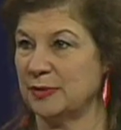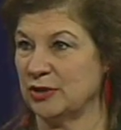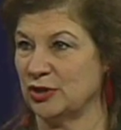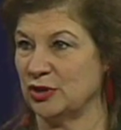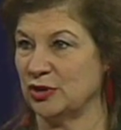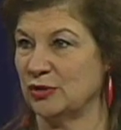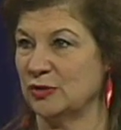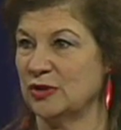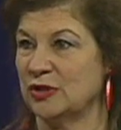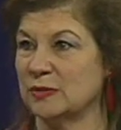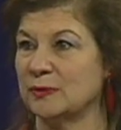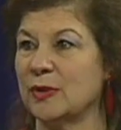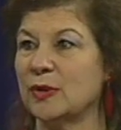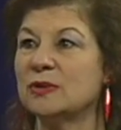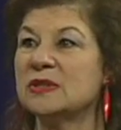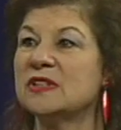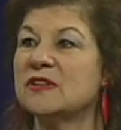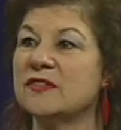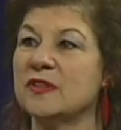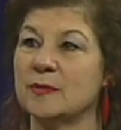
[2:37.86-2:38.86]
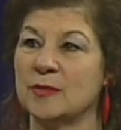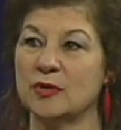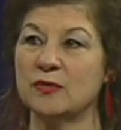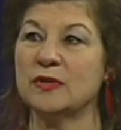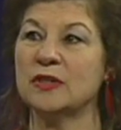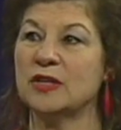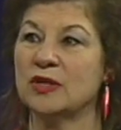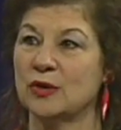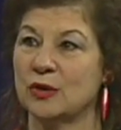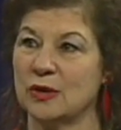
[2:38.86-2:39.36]
issues, most of them are
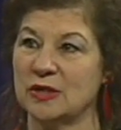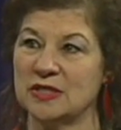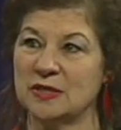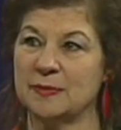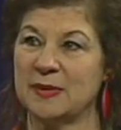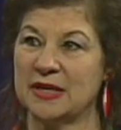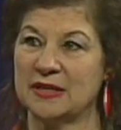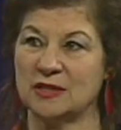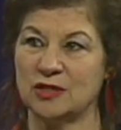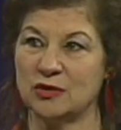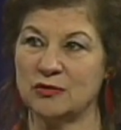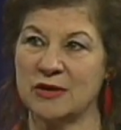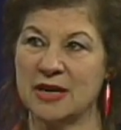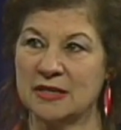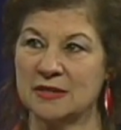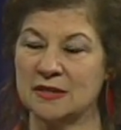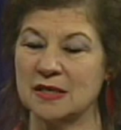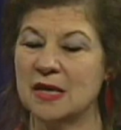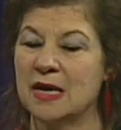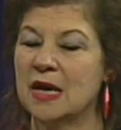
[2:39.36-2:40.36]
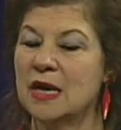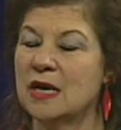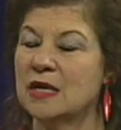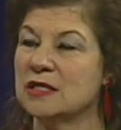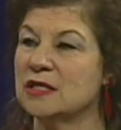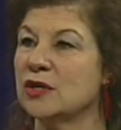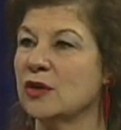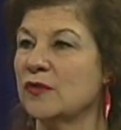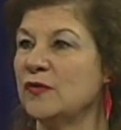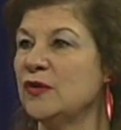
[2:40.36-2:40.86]
really caused by stress.
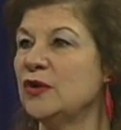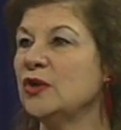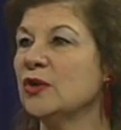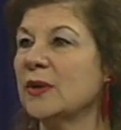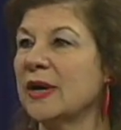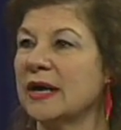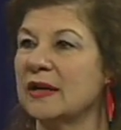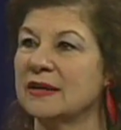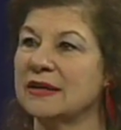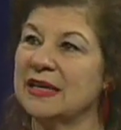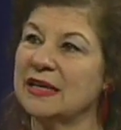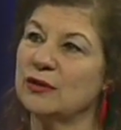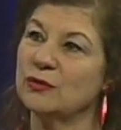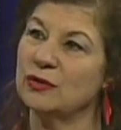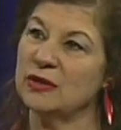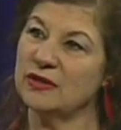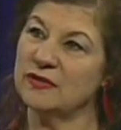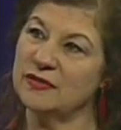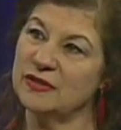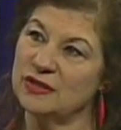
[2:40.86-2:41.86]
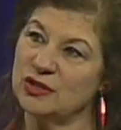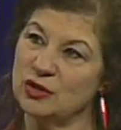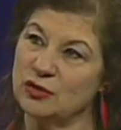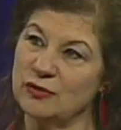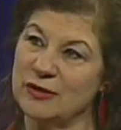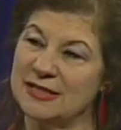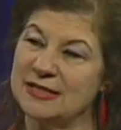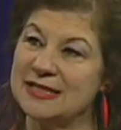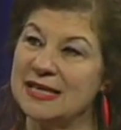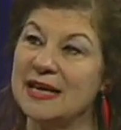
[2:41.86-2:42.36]
So if you know how to get rid of the
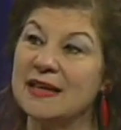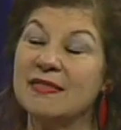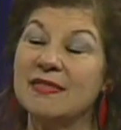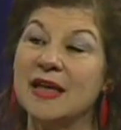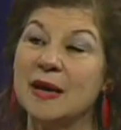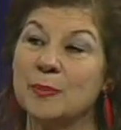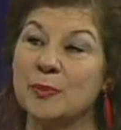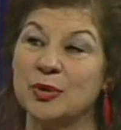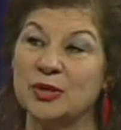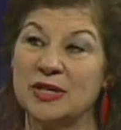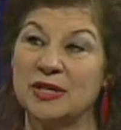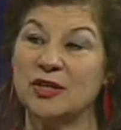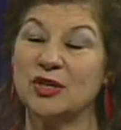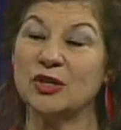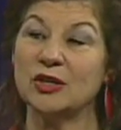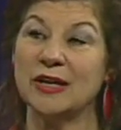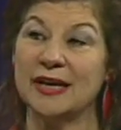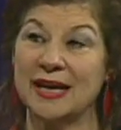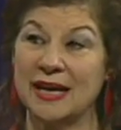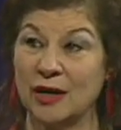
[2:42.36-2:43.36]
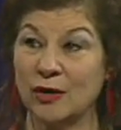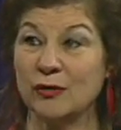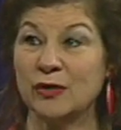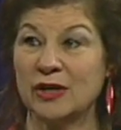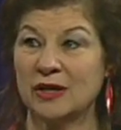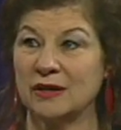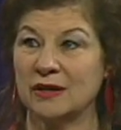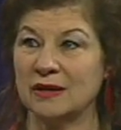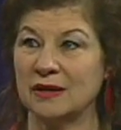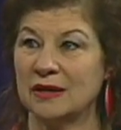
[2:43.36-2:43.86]
stress in that particular
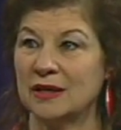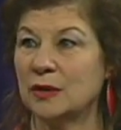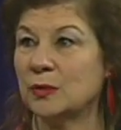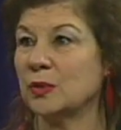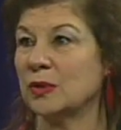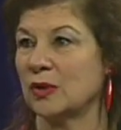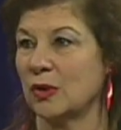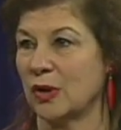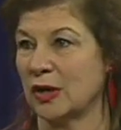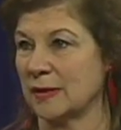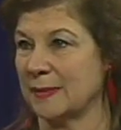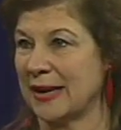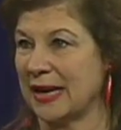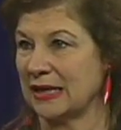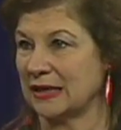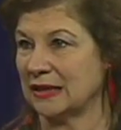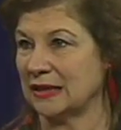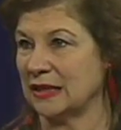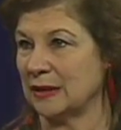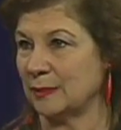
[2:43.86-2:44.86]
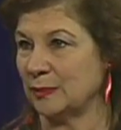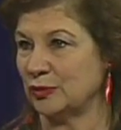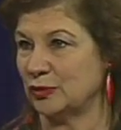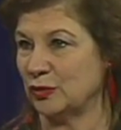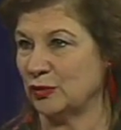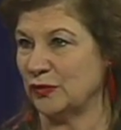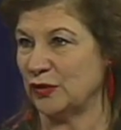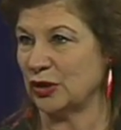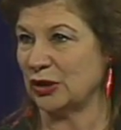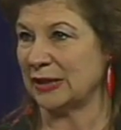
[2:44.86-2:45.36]
area, it will automatically
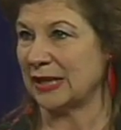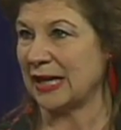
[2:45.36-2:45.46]
improve your